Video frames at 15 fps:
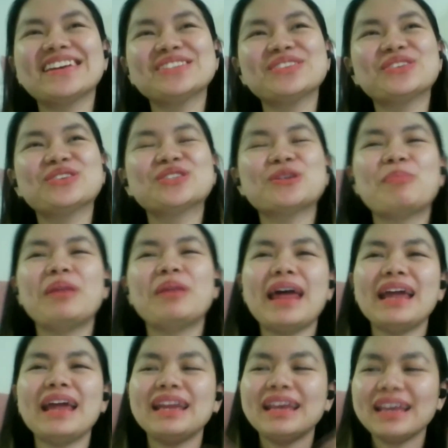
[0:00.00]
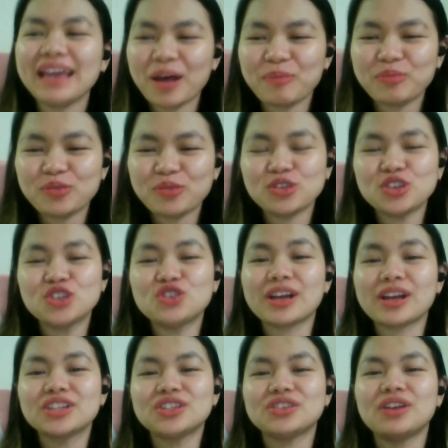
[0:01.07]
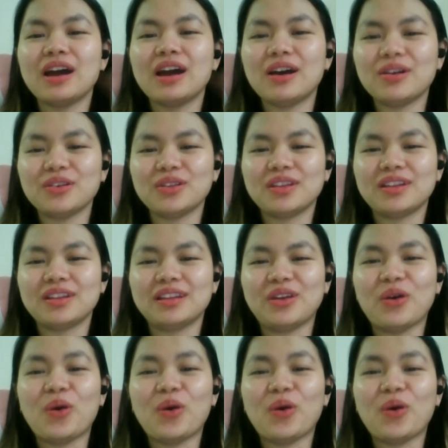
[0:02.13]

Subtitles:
so planning help you structure out your